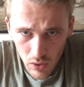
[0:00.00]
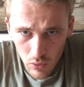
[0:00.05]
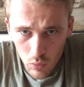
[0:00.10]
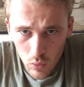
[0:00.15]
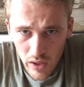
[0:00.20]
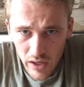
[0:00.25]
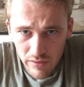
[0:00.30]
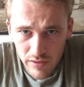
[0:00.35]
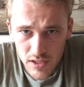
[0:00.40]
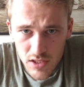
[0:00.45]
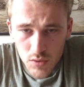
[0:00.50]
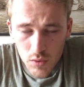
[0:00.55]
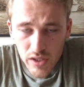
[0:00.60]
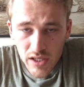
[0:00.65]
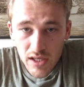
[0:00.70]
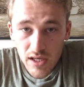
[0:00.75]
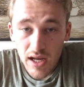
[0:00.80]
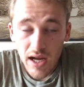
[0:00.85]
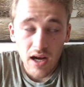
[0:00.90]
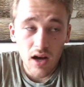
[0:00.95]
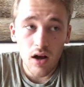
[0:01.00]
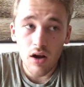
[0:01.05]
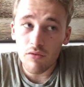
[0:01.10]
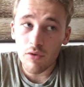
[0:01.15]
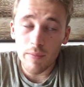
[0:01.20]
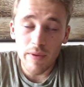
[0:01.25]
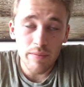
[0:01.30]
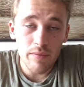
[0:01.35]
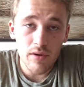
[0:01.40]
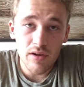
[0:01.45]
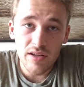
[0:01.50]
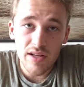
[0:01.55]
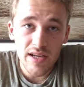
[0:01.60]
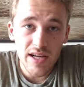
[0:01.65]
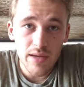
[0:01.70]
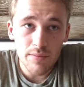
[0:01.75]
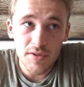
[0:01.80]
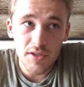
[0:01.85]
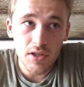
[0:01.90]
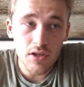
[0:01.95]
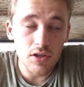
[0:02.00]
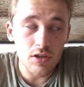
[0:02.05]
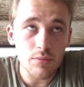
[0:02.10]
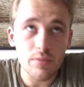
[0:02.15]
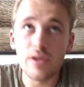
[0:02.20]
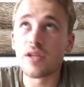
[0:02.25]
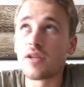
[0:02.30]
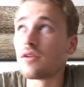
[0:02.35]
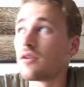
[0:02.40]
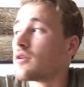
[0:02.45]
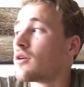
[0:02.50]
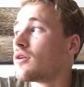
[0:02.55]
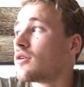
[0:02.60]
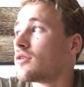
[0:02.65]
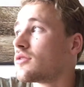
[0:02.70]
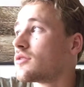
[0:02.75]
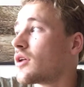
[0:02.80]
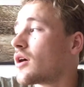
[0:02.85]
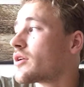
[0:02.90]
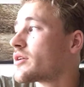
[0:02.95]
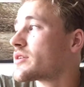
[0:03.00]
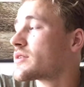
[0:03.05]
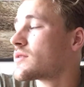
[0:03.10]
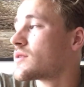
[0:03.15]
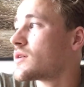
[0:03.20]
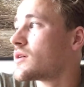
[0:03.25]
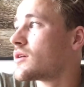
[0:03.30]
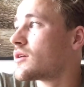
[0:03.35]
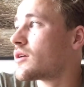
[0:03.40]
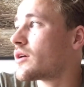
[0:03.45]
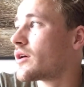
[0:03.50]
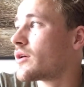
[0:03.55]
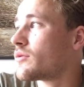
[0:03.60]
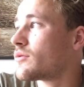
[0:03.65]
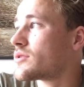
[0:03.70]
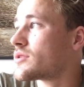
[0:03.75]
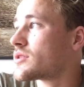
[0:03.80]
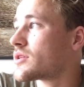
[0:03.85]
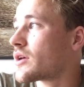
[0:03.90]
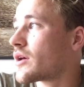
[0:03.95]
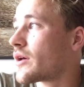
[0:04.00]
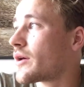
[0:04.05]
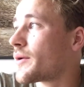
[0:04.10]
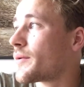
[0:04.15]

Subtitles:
Where in Sweden? I can't remember the name of the club, in all honesty. It was